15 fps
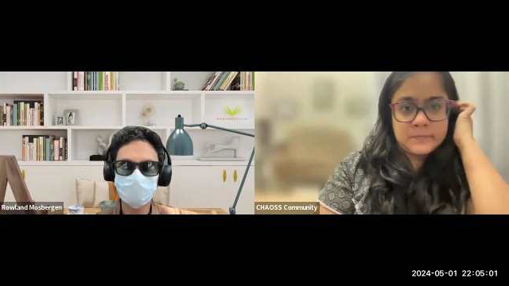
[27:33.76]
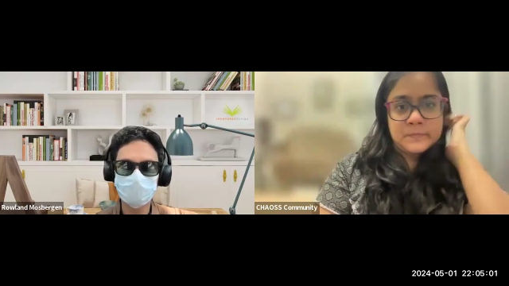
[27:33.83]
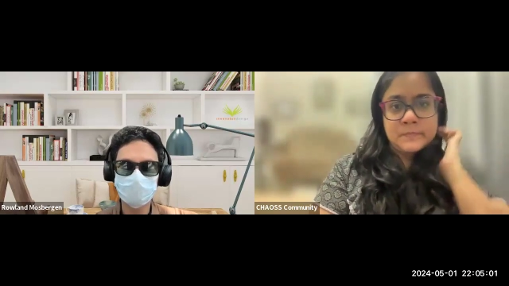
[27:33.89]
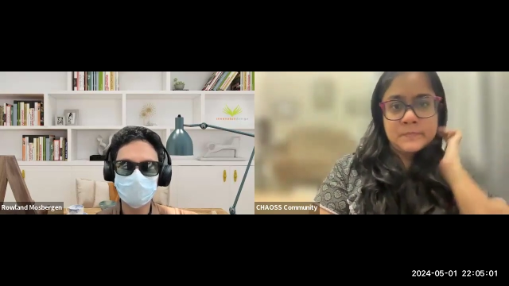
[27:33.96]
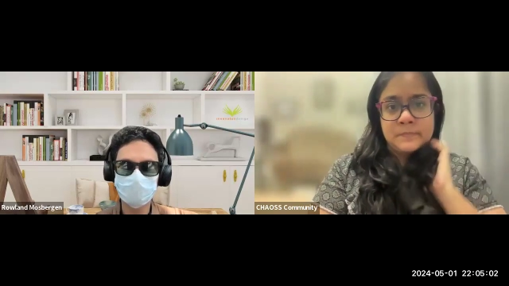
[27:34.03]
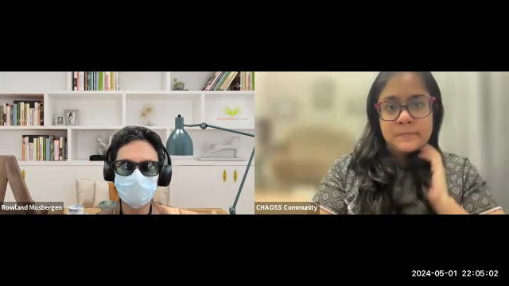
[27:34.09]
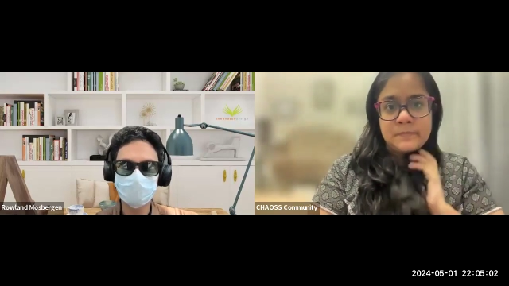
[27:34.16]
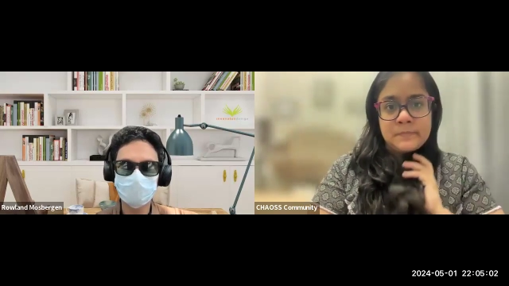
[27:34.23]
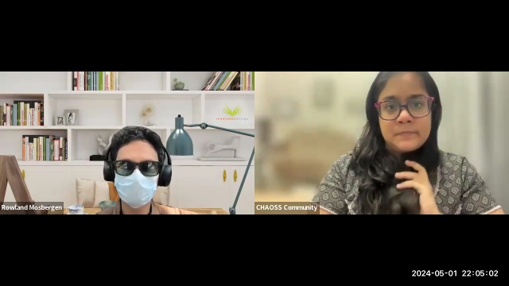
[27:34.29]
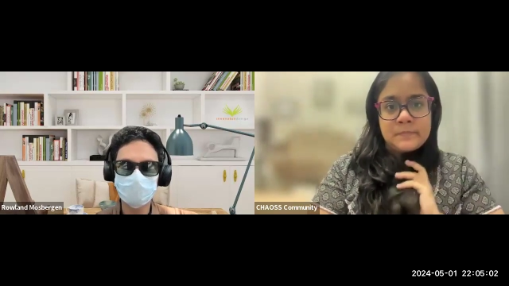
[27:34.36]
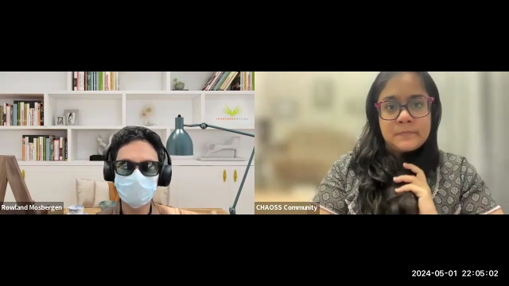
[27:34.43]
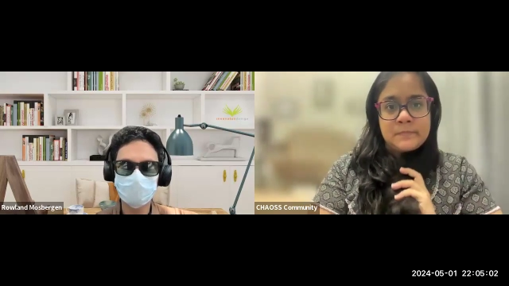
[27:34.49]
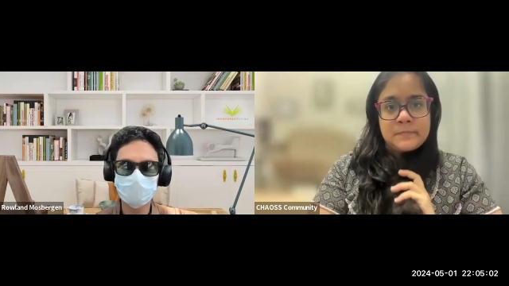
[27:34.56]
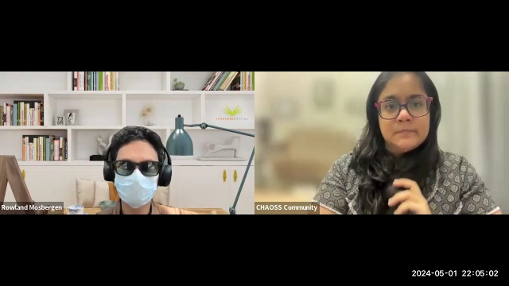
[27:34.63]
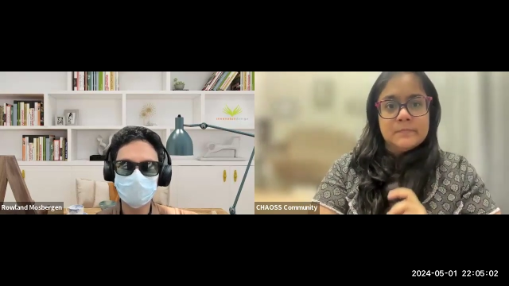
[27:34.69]

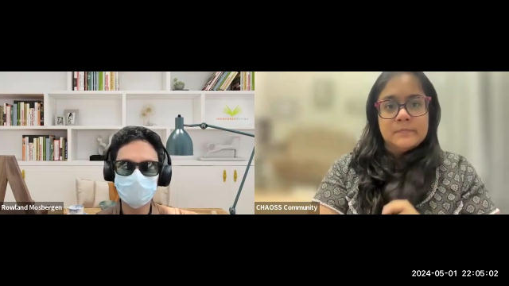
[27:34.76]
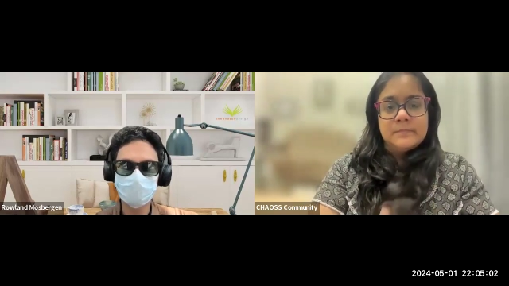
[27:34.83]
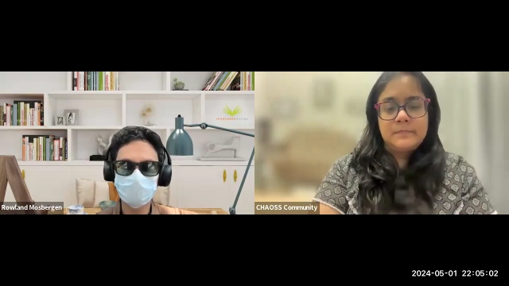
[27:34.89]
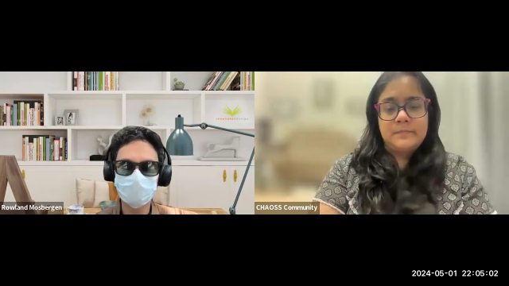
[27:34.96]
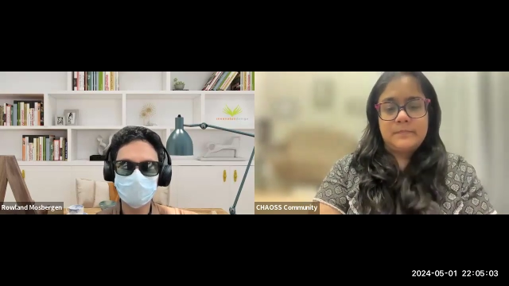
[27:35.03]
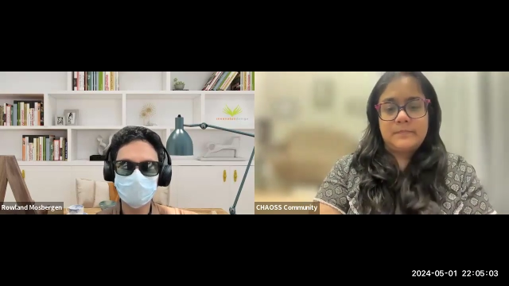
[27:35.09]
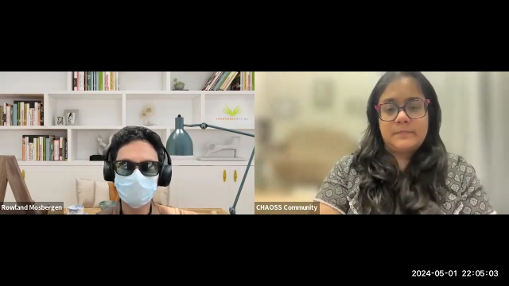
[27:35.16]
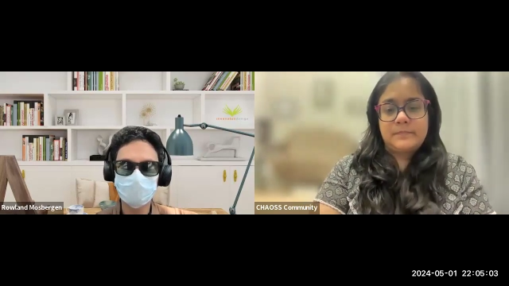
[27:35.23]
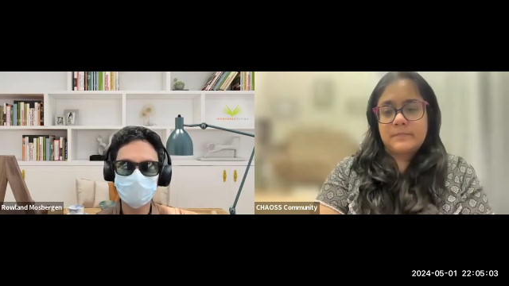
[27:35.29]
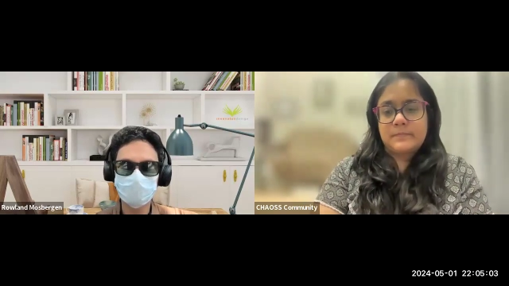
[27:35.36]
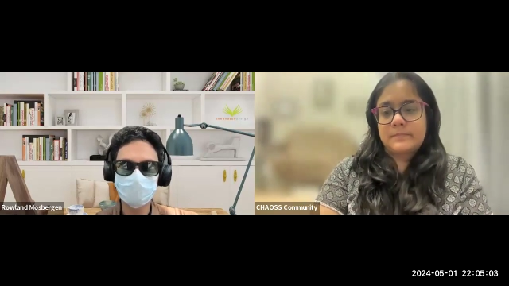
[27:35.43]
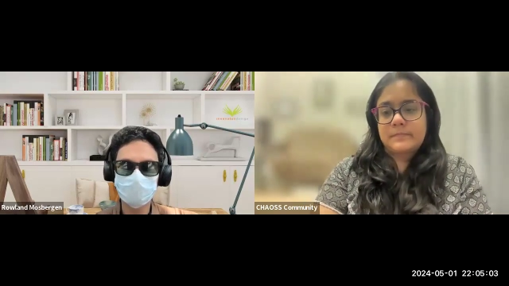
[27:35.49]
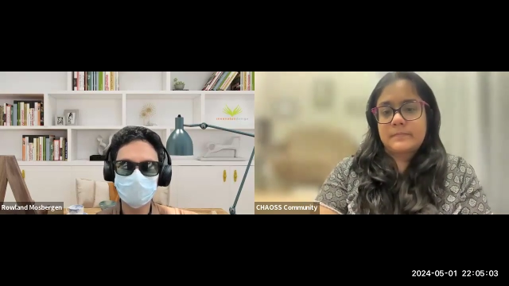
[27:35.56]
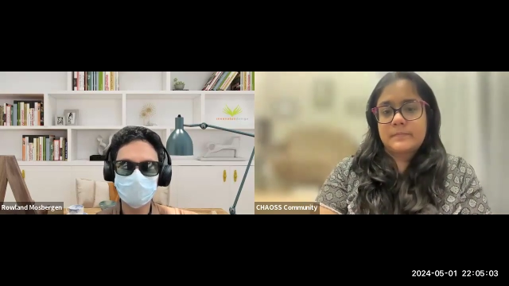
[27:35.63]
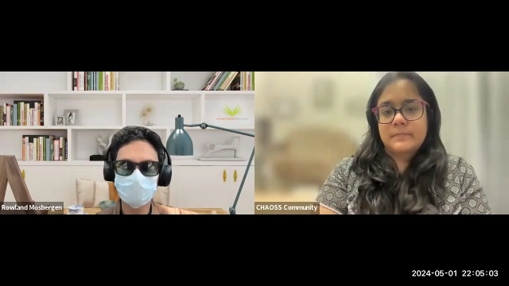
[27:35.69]

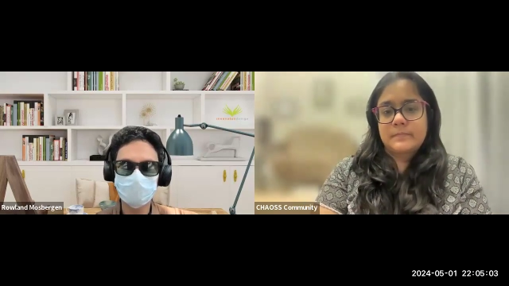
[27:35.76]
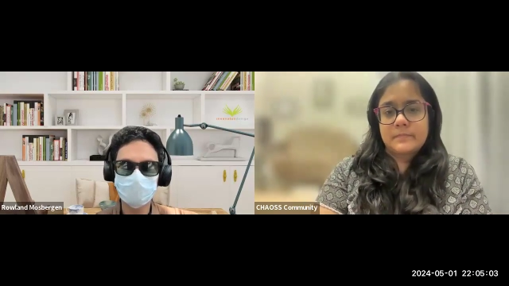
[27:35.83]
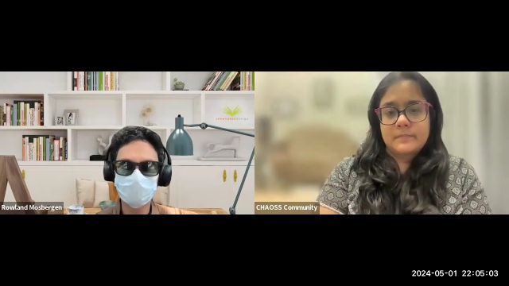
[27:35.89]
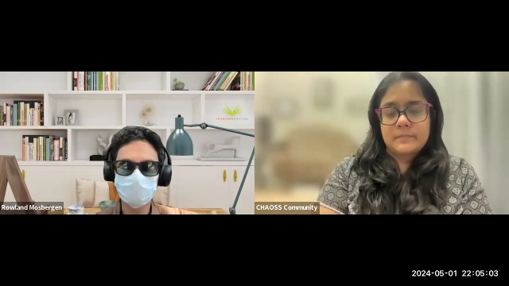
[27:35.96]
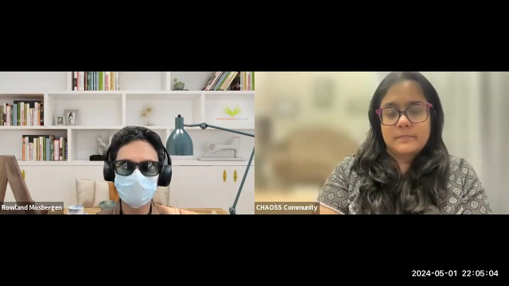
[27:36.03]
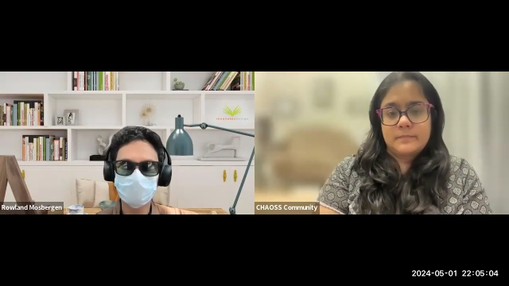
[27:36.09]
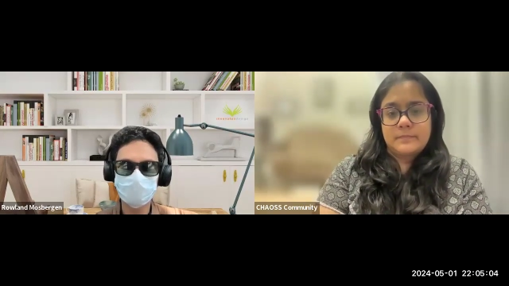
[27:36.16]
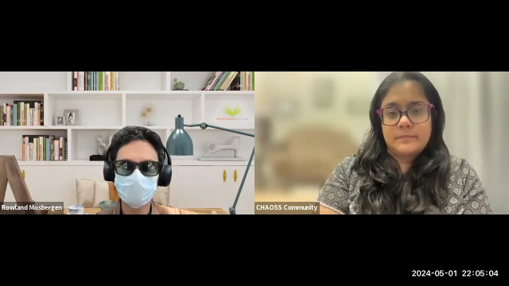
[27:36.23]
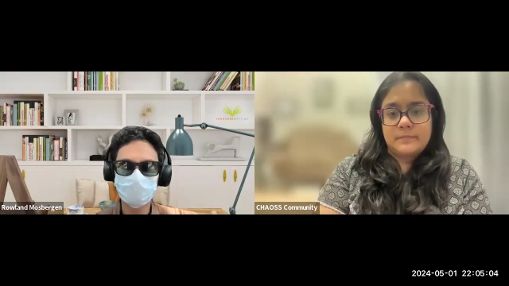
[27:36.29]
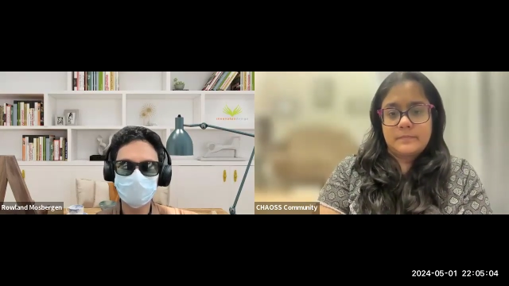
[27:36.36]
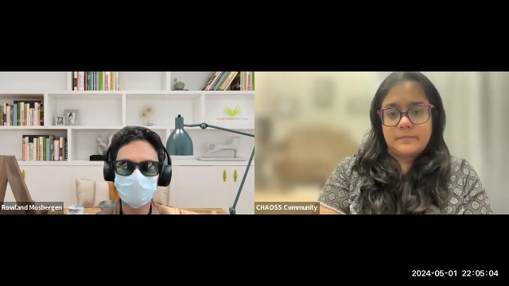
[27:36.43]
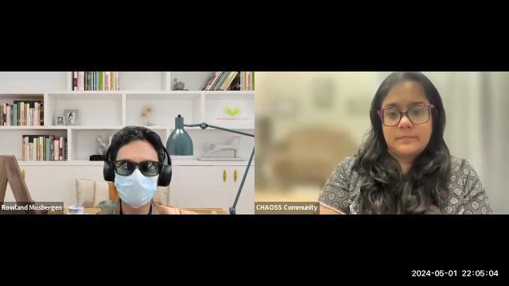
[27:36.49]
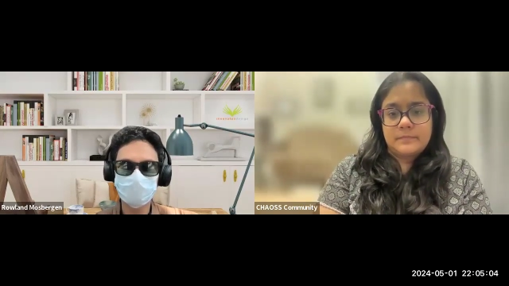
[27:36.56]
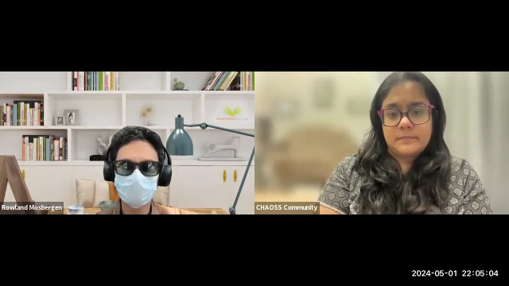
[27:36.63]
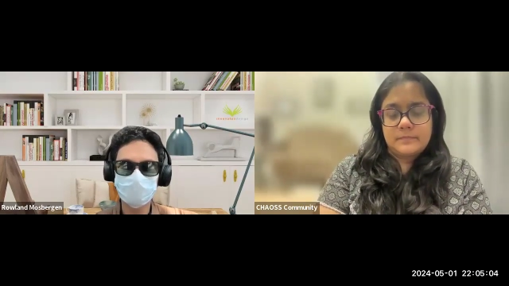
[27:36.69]

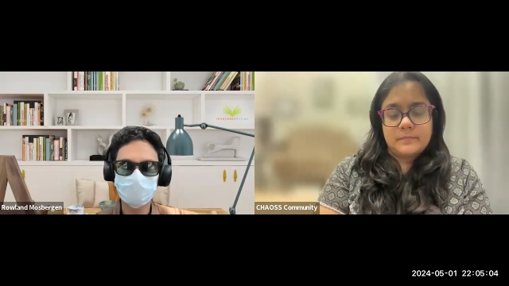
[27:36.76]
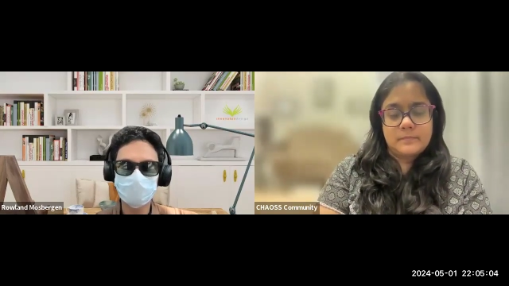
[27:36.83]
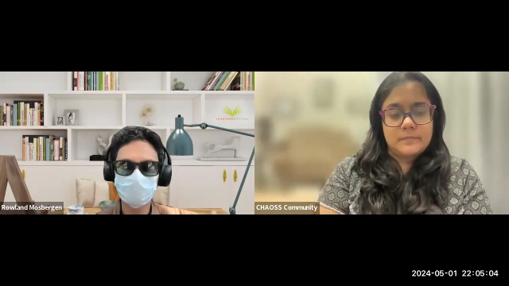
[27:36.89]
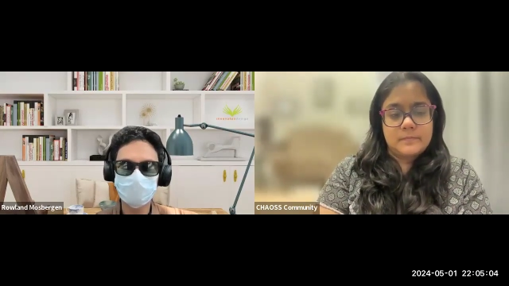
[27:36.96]
(silence)